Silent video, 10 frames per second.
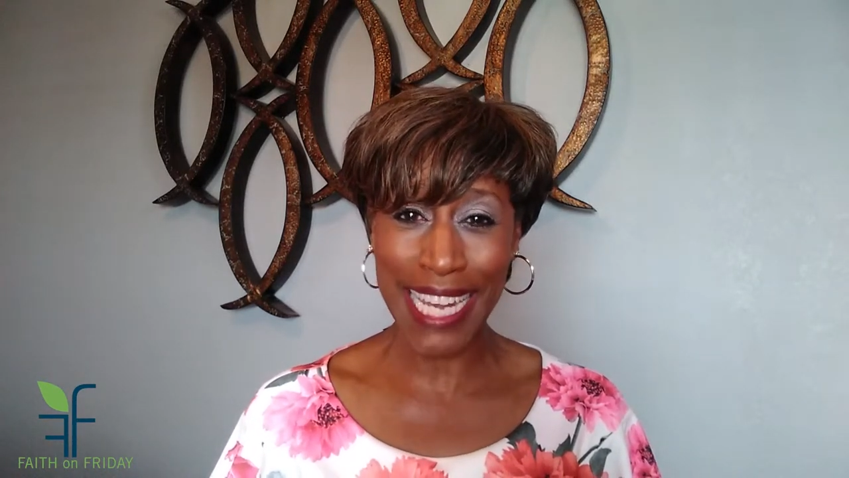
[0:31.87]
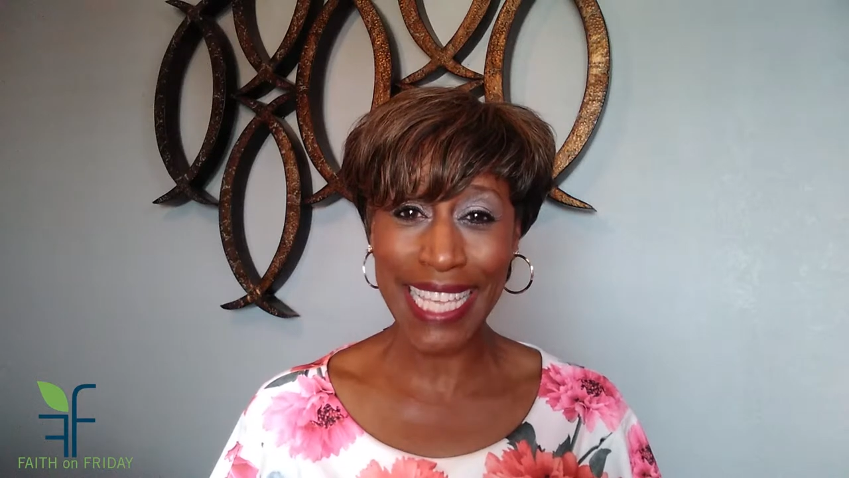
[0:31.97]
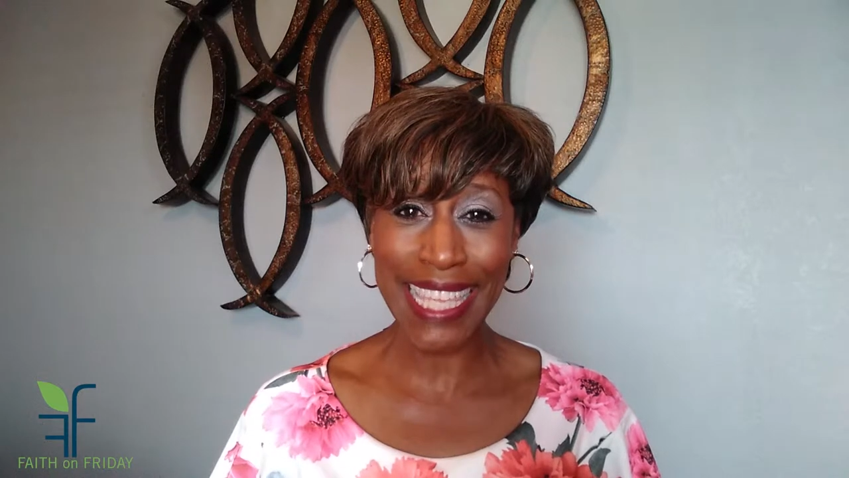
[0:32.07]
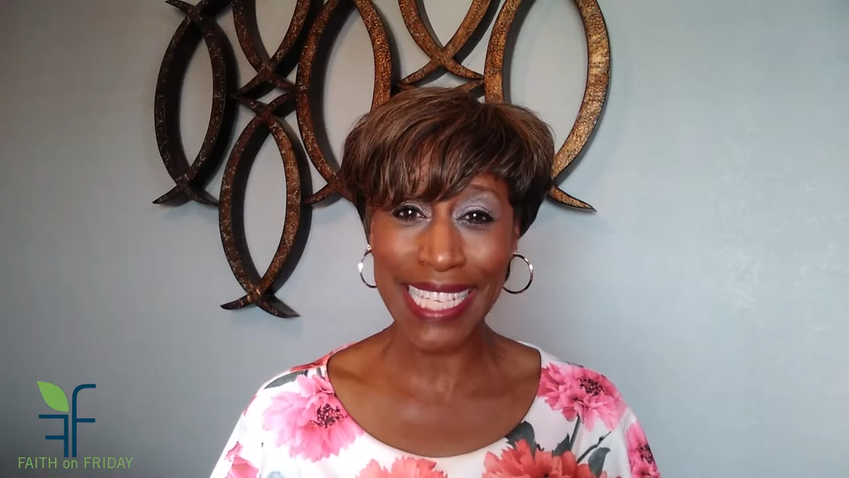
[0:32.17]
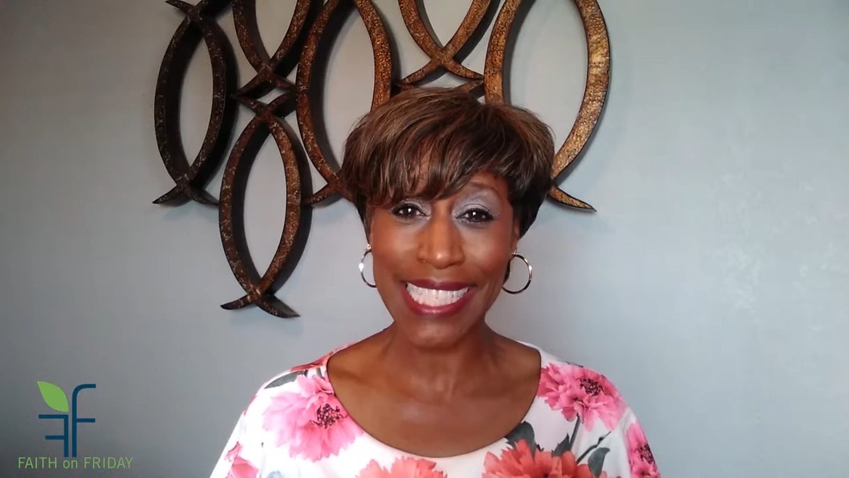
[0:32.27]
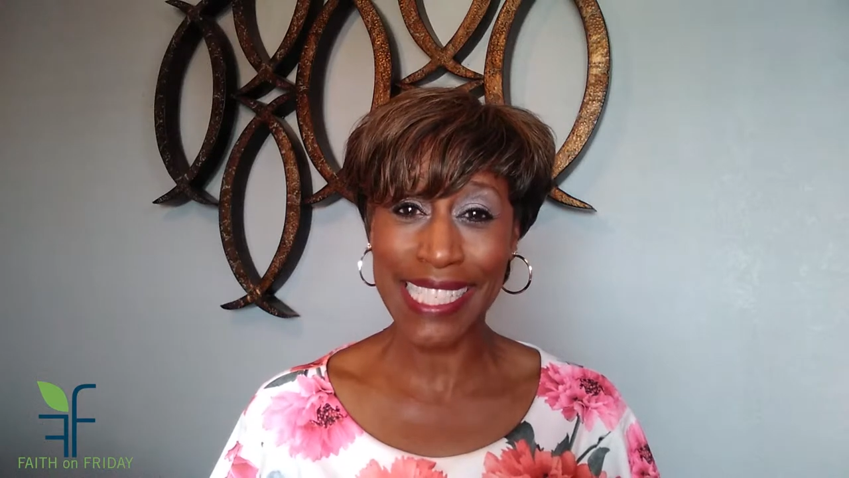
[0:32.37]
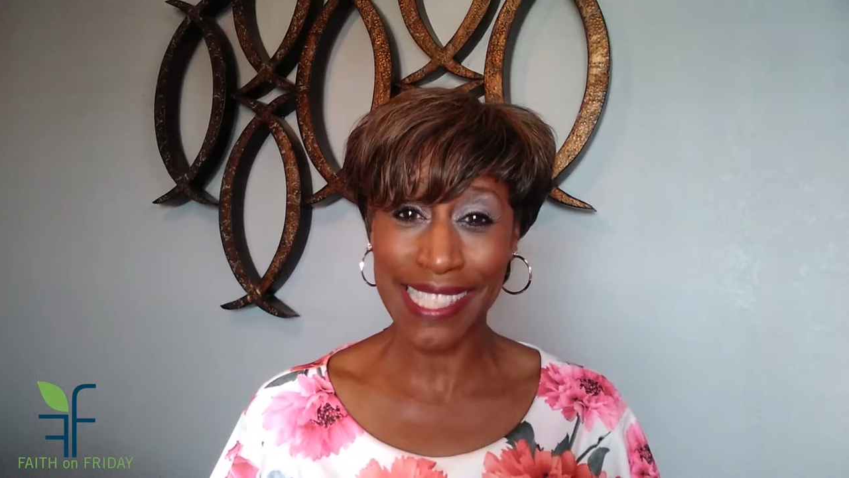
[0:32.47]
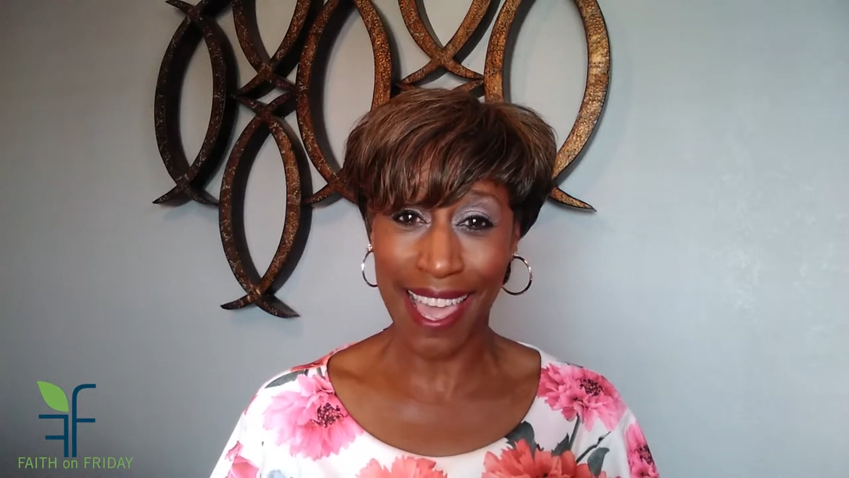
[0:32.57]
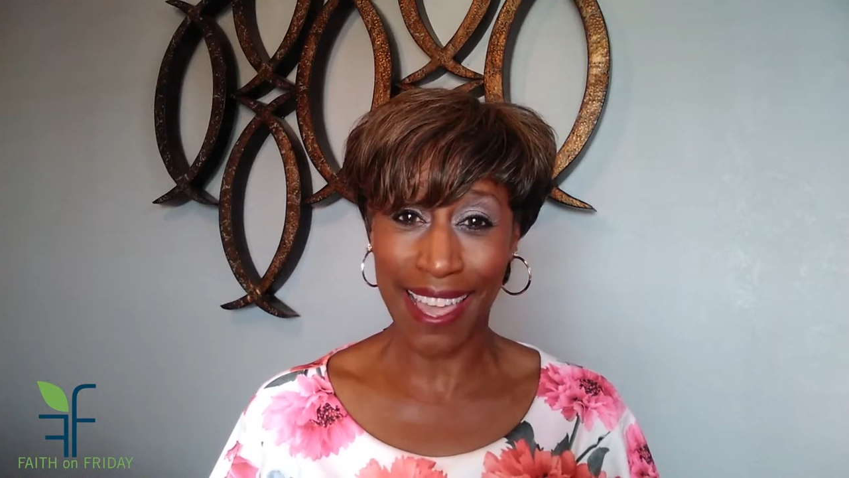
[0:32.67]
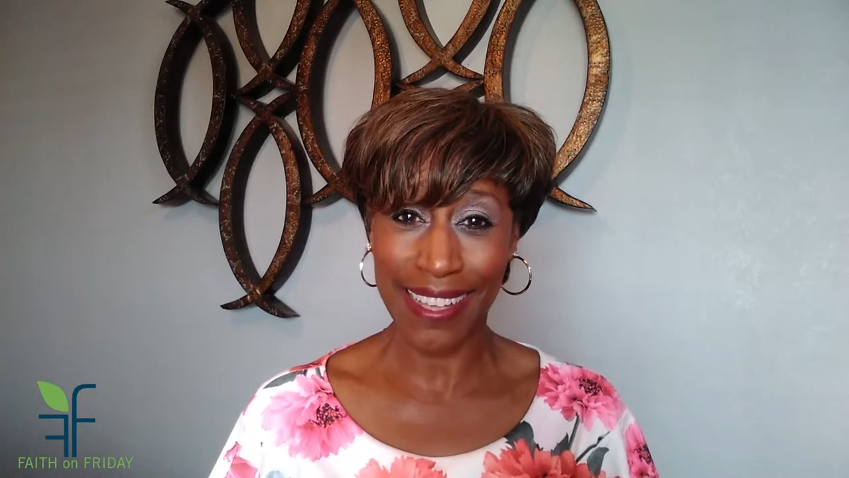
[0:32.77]
anything to
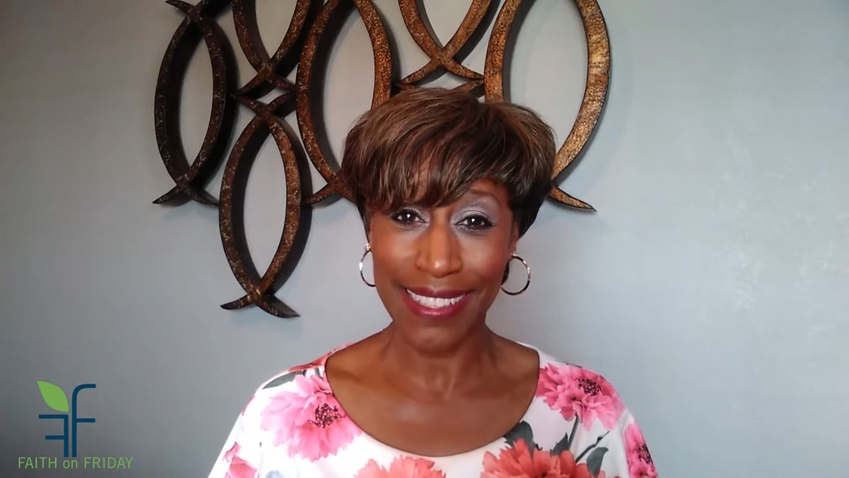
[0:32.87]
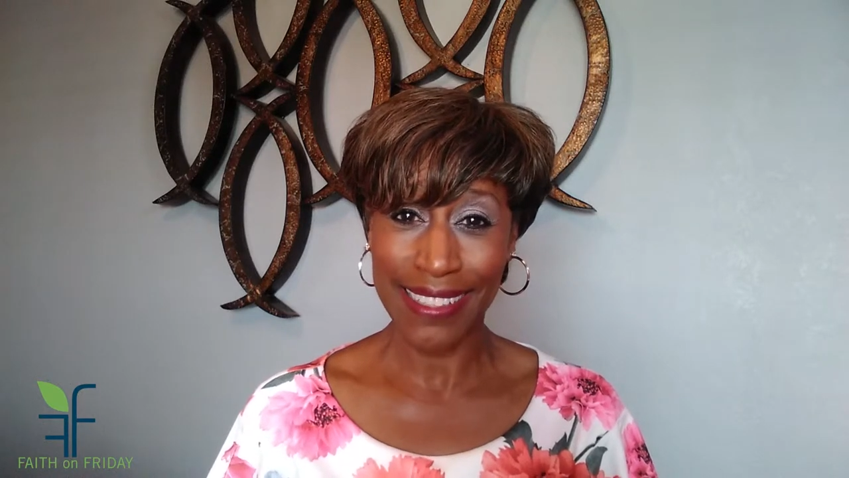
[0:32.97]
say.